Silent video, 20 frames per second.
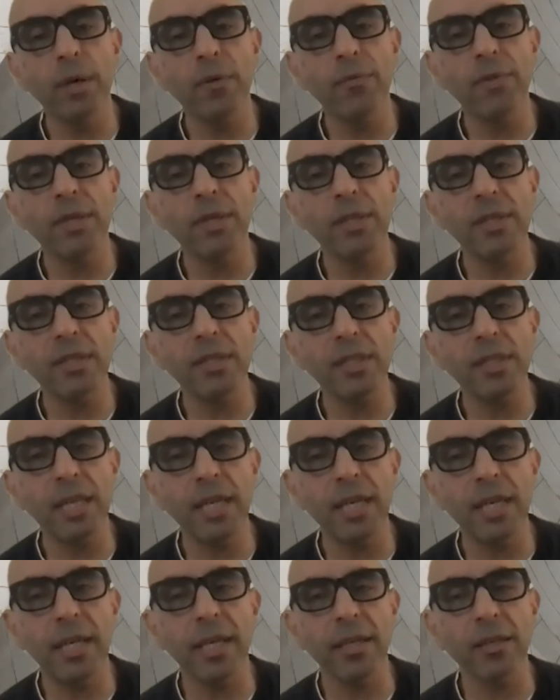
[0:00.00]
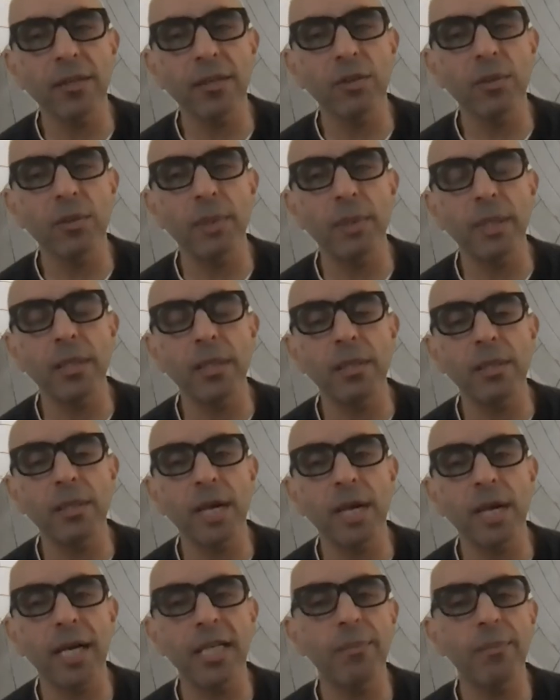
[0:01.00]
of the ceiling to be
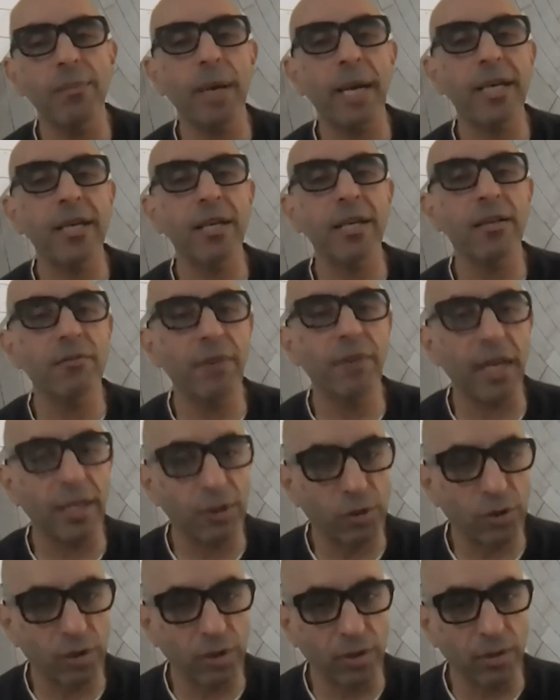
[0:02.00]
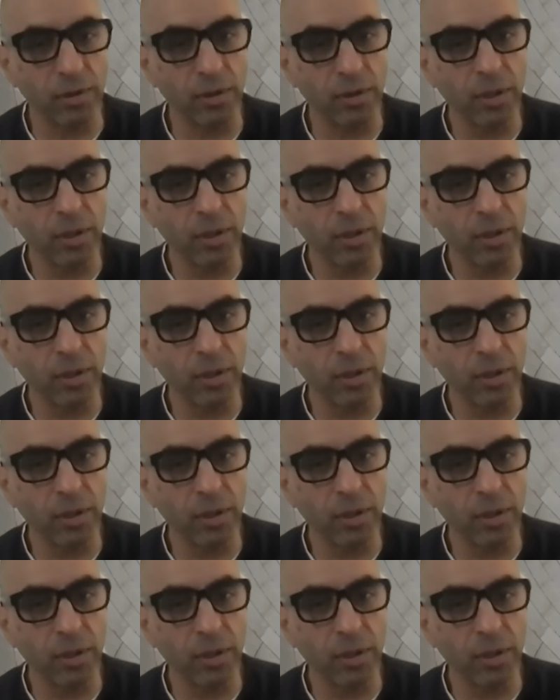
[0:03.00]
designed by convention,